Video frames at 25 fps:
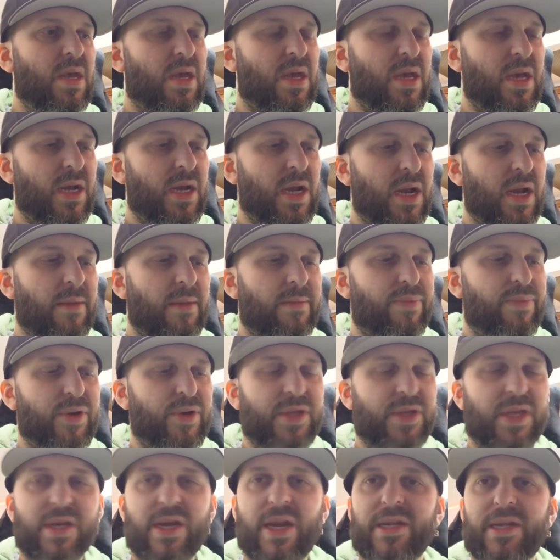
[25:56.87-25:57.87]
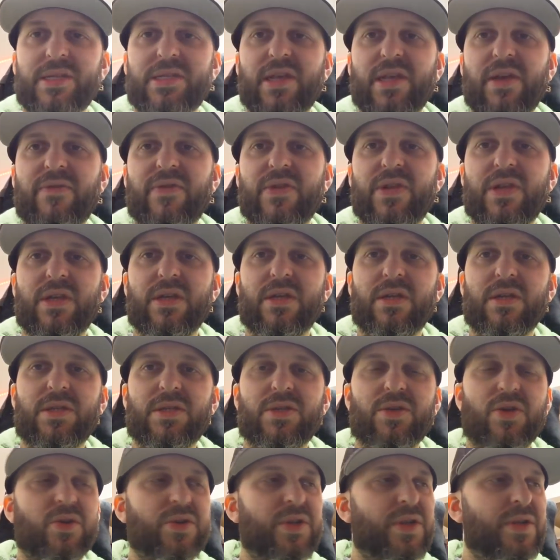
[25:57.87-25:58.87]
and then I bought the 970 and
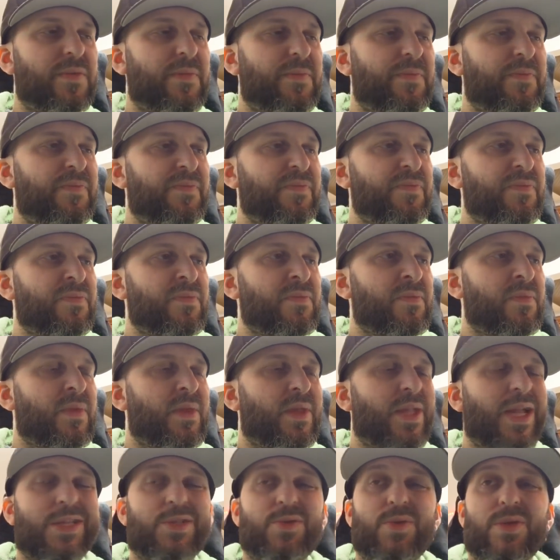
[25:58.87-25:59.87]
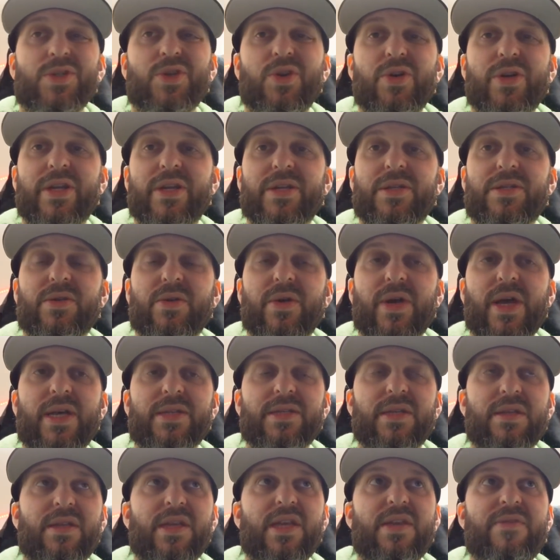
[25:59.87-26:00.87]
installed it. That's what's on it. So it has
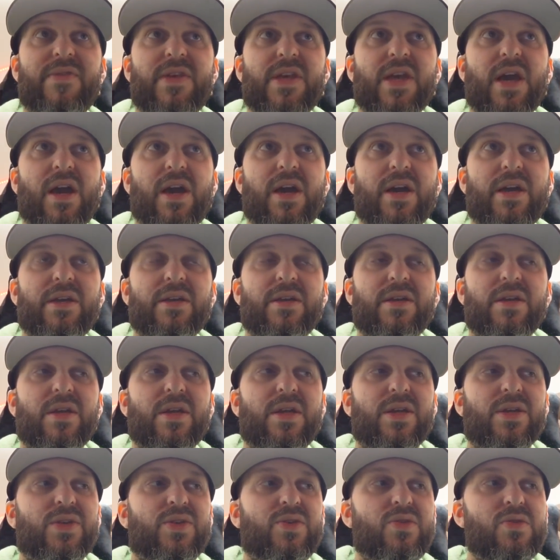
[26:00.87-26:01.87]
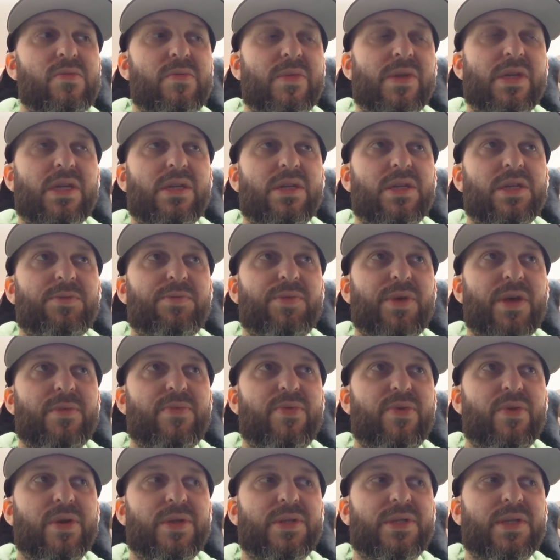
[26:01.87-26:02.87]
a DVI, 2 mini display
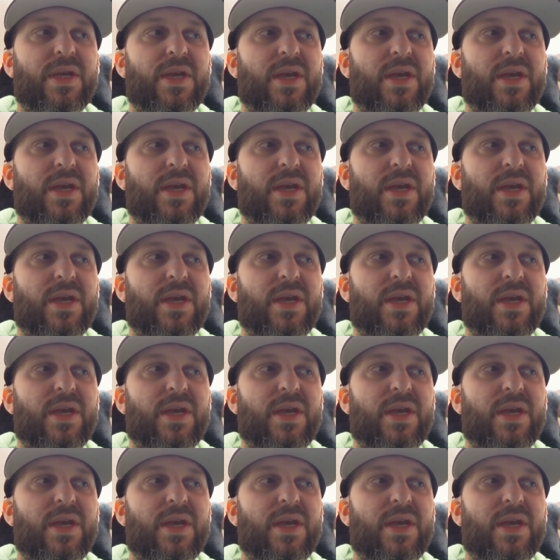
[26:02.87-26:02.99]
ports,